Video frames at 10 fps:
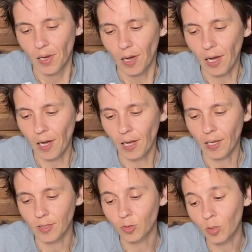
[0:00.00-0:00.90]
Uh,
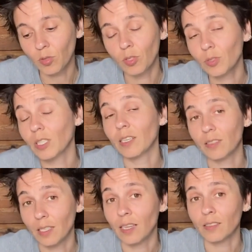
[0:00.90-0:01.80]
don't use it
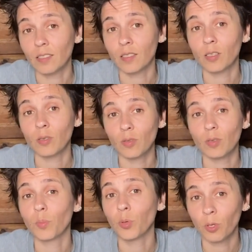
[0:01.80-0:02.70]
as, as, an excuse
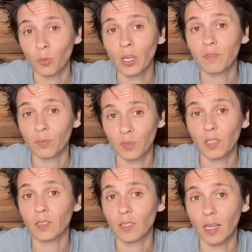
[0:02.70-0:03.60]
to pull away from
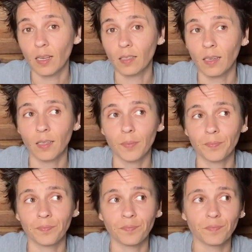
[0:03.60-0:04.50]
things that
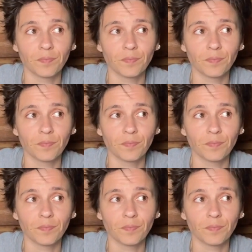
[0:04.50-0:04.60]
um,